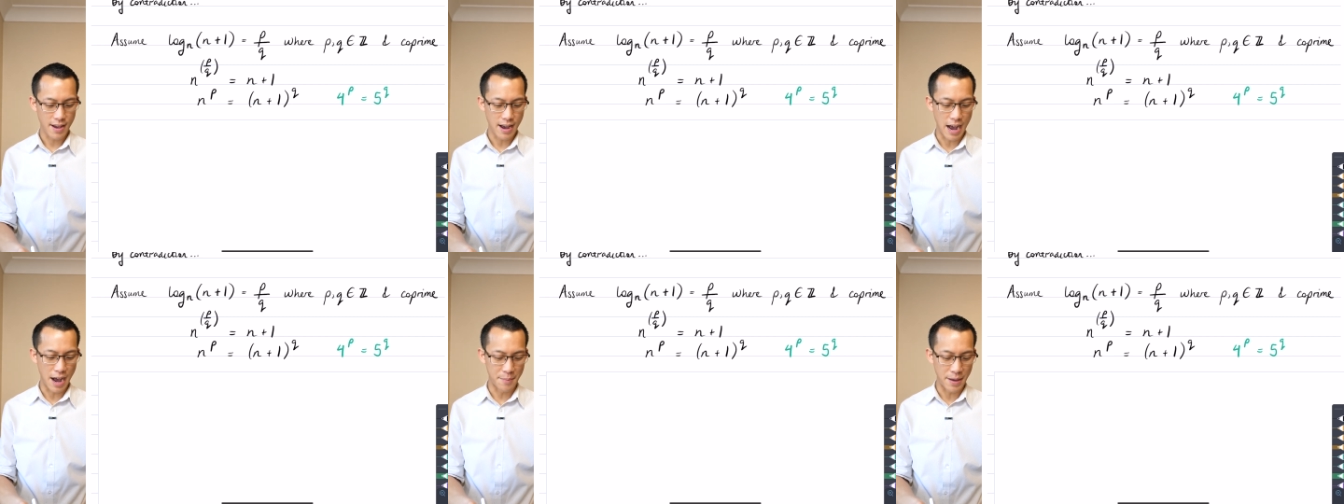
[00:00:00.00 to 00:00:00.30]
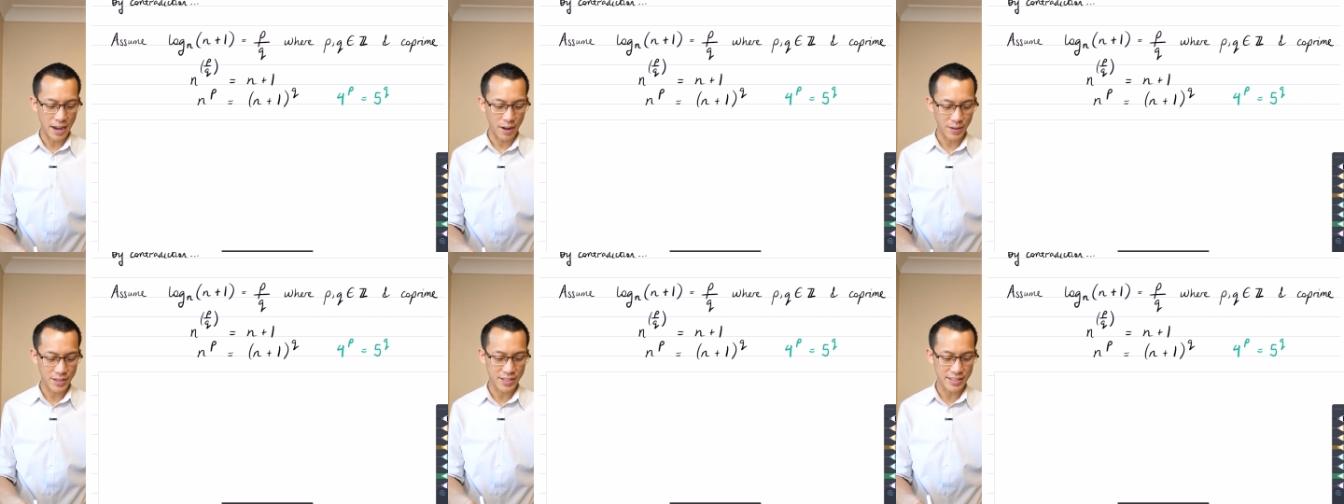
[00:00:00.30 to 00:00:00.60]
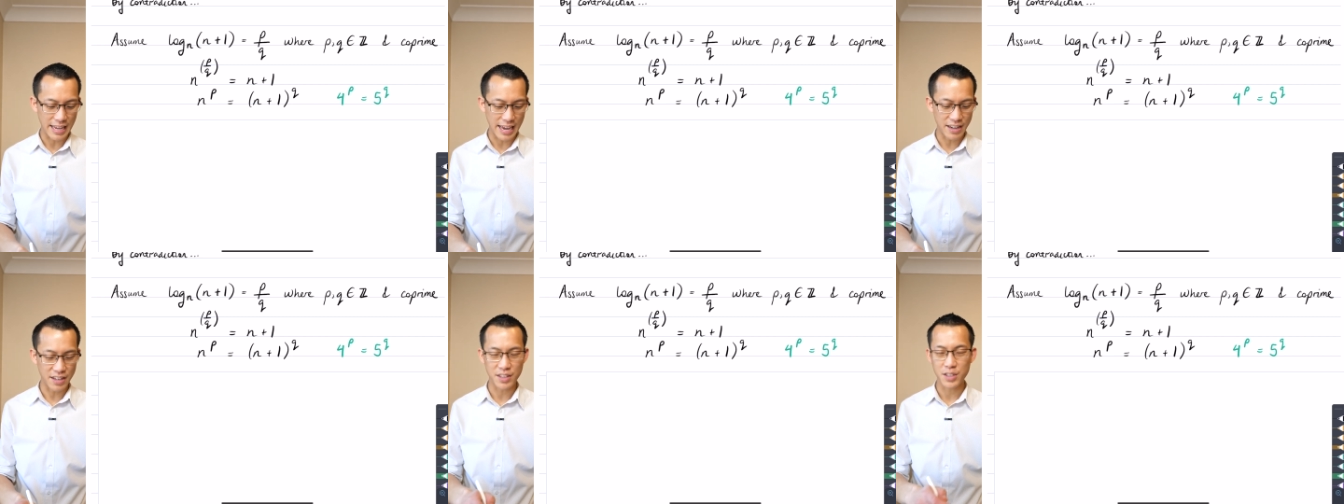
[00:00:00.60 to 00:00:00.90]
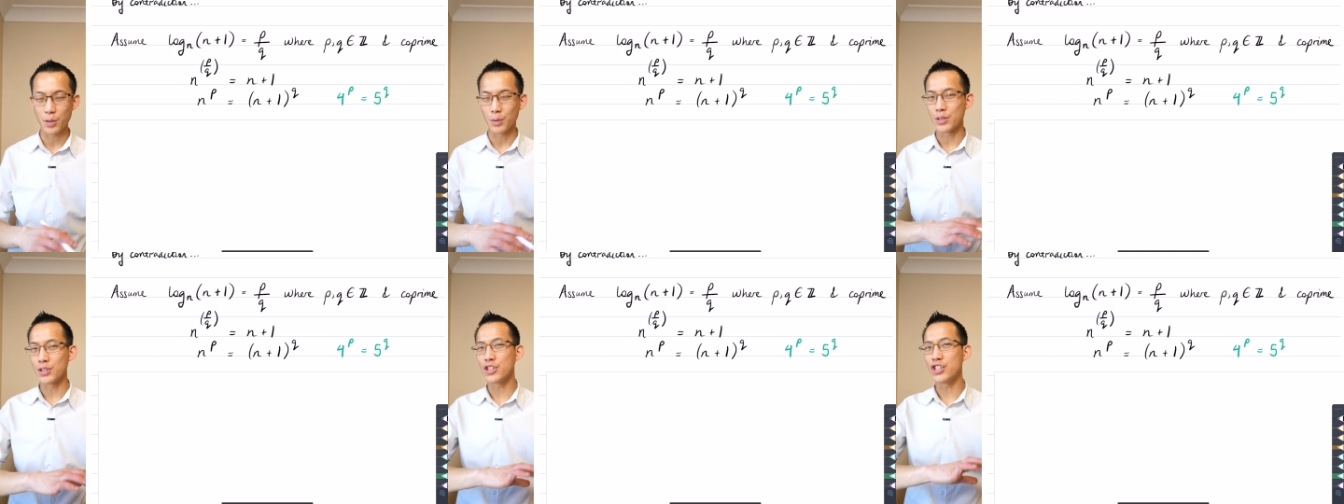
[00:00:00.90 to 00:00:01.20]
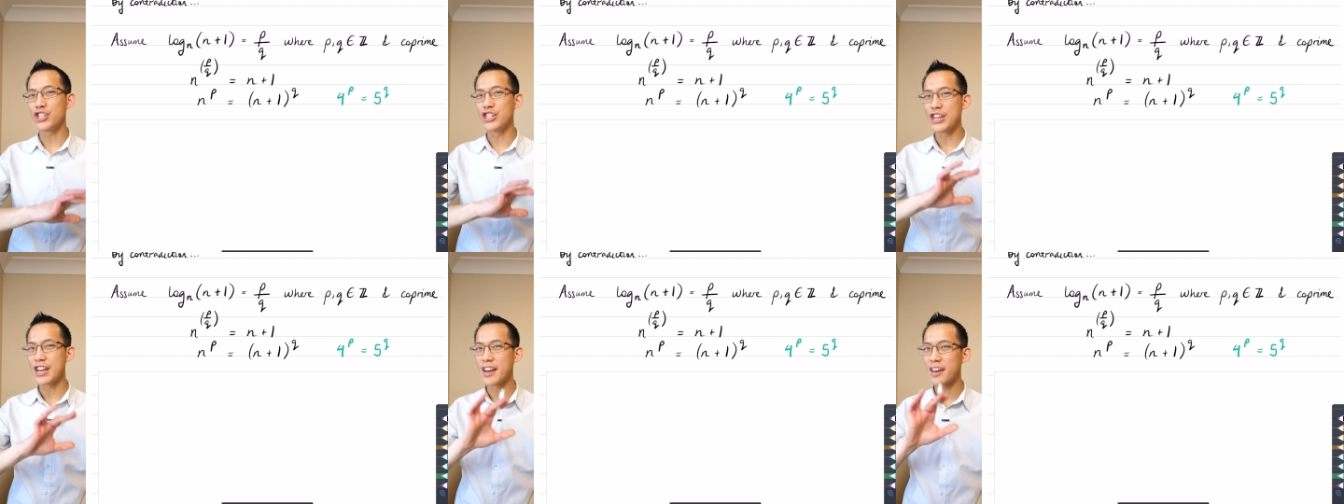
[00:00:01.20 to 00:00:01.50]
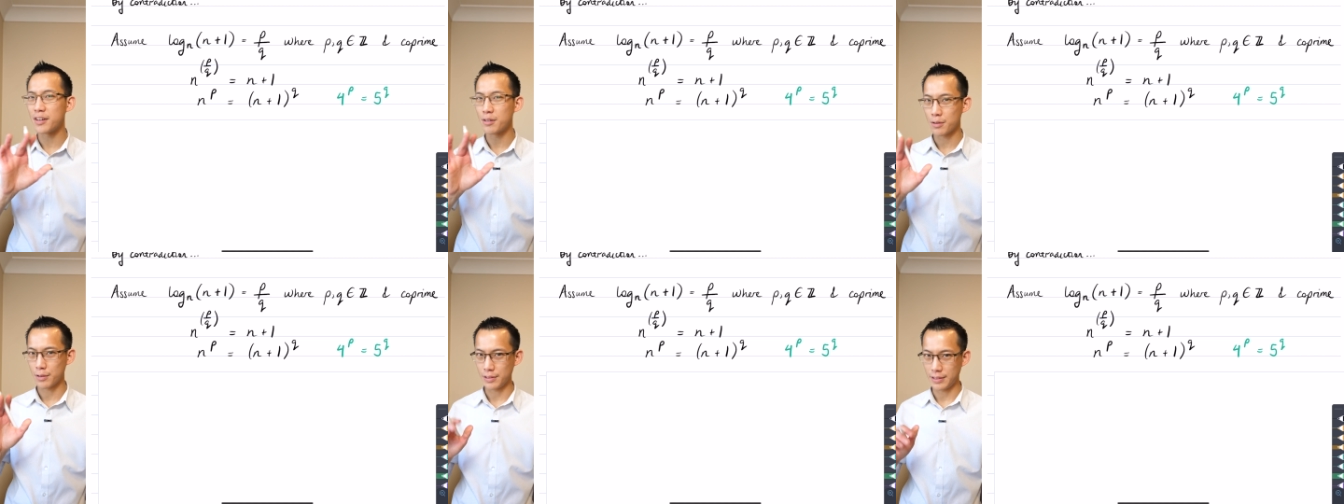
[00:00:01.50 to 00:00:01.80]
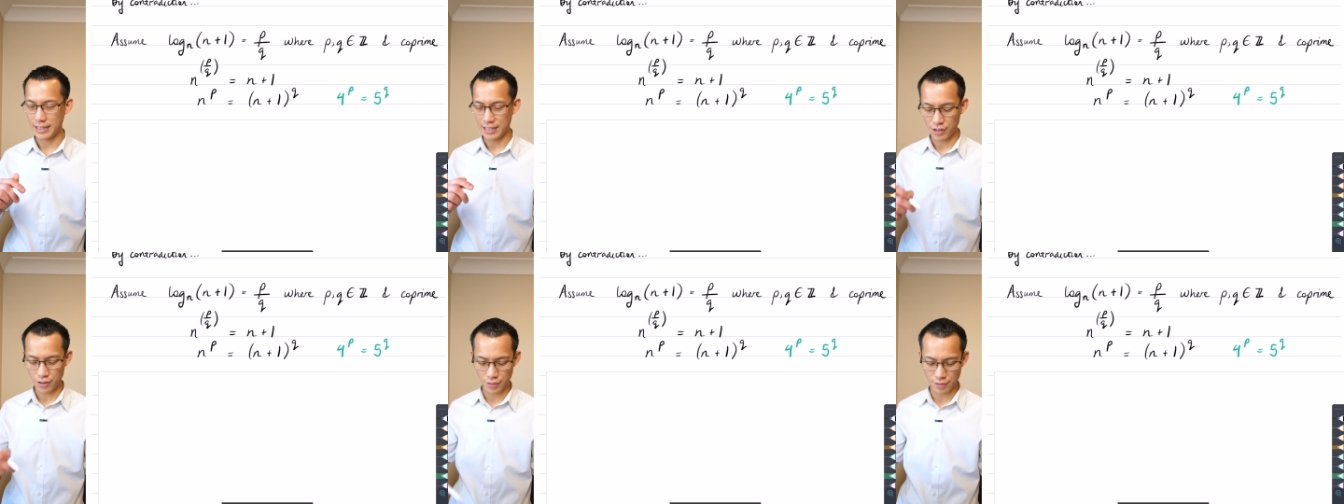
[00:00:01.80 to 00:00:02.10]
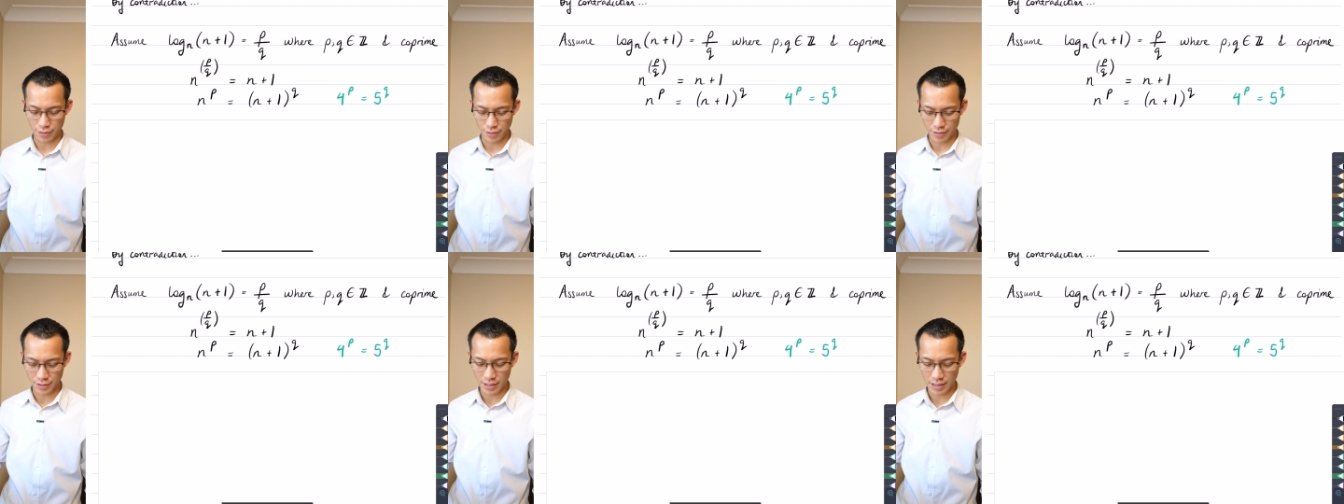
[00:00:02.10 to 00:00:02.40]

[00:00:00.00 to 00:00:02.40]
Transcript: um, how do I state it so it's generally true.